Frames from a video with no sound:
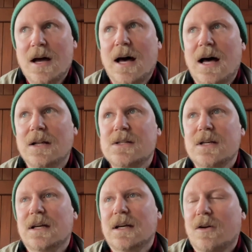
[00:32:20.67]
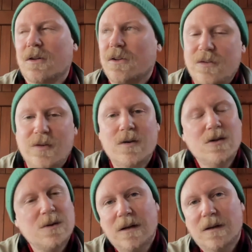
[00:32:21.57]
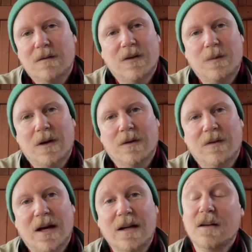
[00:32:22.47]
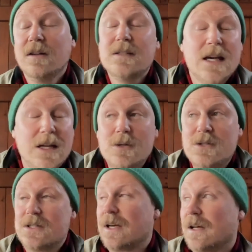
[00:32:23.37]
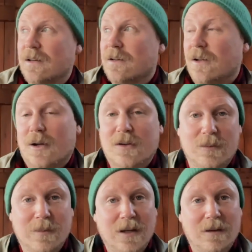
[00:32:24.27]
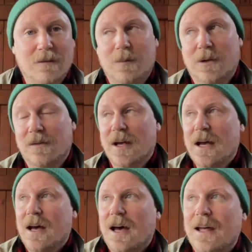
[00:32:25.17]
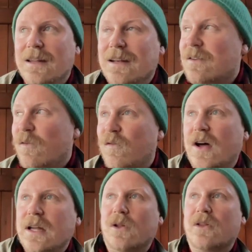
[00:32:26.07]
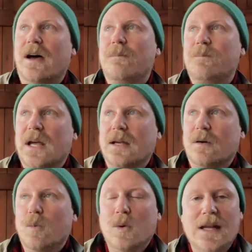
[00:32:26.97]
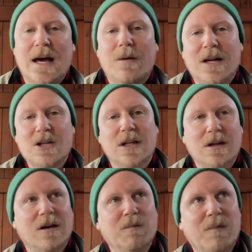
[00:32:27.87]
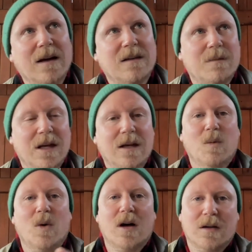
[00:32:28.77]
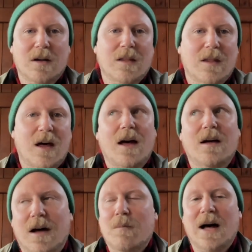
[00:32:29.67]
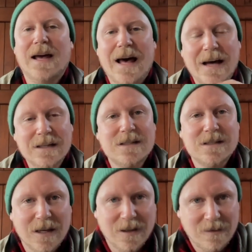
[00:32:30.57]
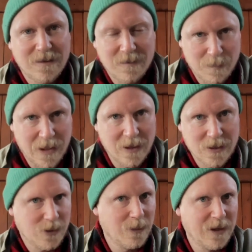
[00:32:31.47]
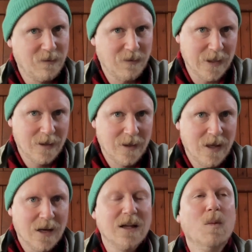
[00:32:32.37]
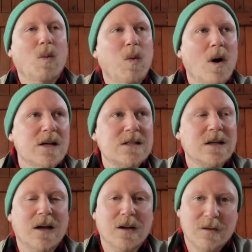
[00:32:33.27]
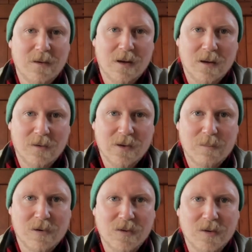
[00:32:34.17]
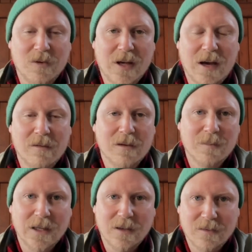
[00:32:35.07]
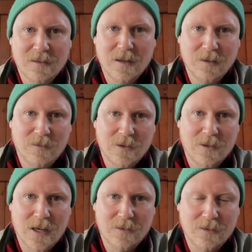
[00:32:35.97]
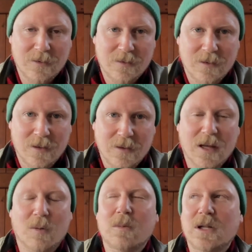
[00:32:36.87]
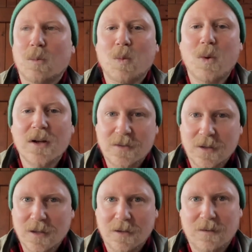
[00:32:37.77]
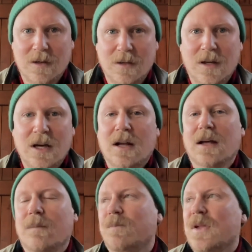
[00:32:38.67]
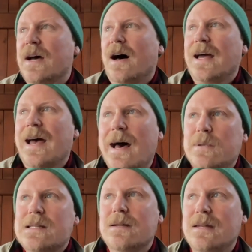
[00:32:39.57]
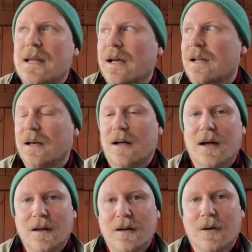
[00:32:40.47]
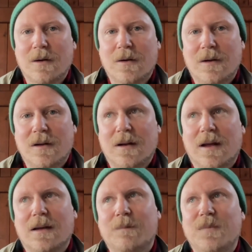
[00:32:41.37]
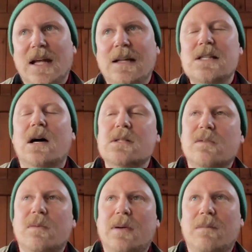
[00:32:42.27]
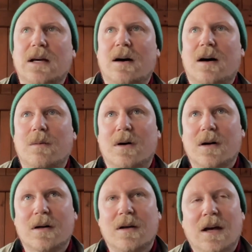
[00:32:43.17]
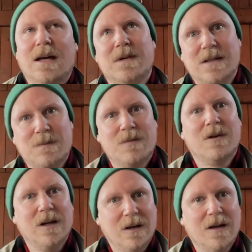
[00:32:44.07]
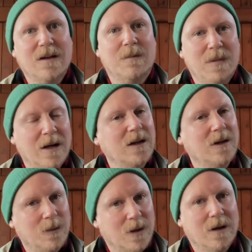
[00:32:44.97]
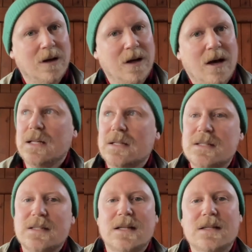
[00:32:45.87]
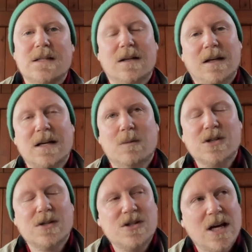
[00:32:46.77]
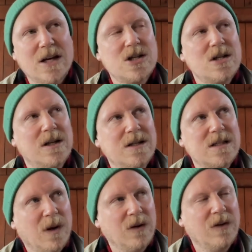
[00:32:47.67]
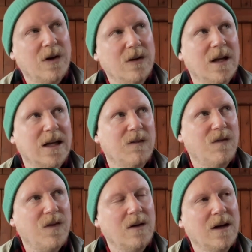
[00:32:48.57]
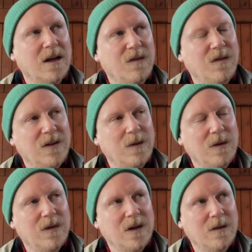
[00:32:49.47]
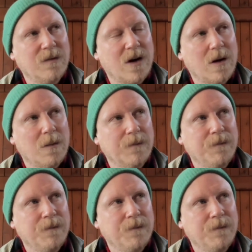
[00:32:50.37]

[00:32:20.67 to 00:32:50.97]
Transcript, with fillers: And it got this huge media response, and it continues to get a colossal media response. It, it's a funny one that, like, we're now actually going back to making work like that. I had to take a departure away from it. Like, the worst thing I could have done after that project was carry on making sliding houses. Mm-hmm. That would have been the worst thing I could have done. Like, I happened to nail it early on. Like, in terms of public artwork, it's pretty, it's a bloody good one, in the sense that it was contextually spot on. Like, it felt like it fitted within the environment.